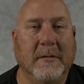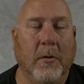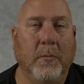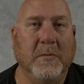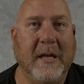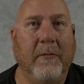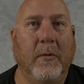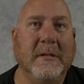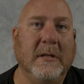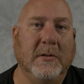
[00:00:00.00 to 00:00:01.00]
So say
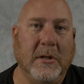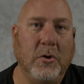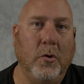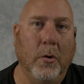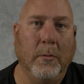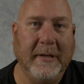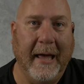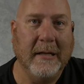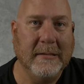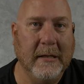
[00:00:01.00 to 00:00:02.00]
for instance in your
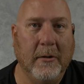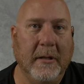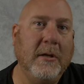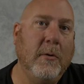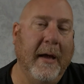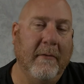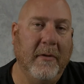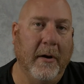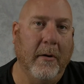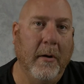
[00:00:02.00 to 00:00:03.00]
data center that you have
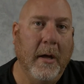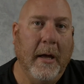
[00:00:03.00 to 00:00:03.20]
there,